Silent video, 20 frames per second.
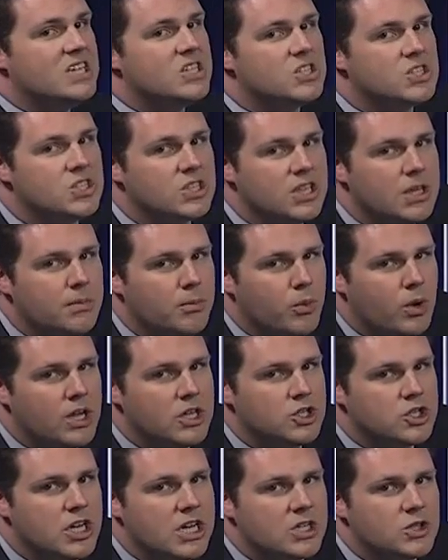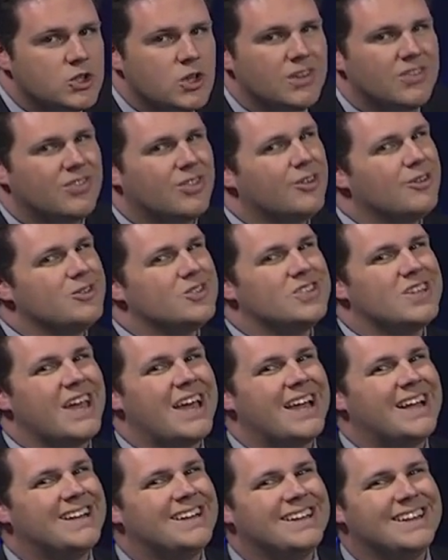Slim rain chance on
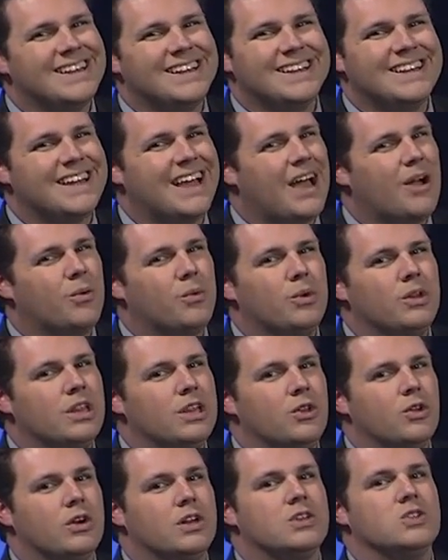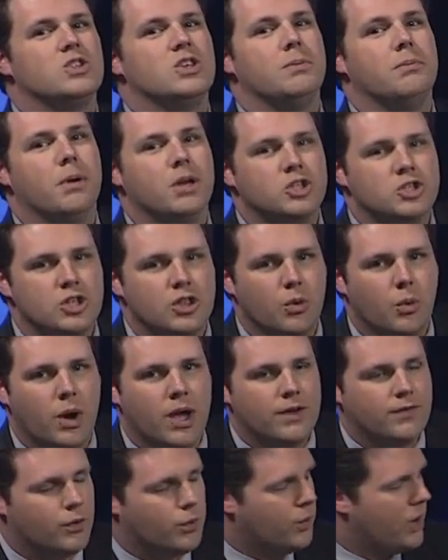Thursday. Not really looking to see much in the
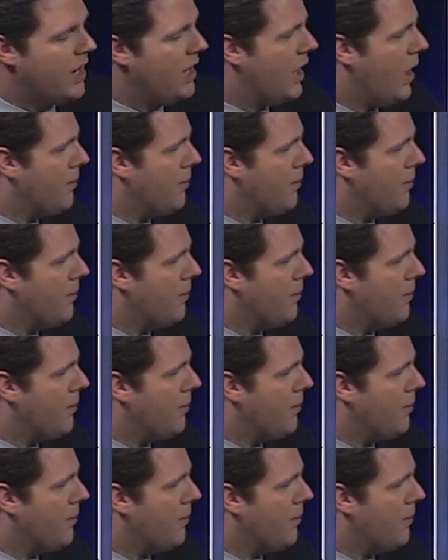way of a rain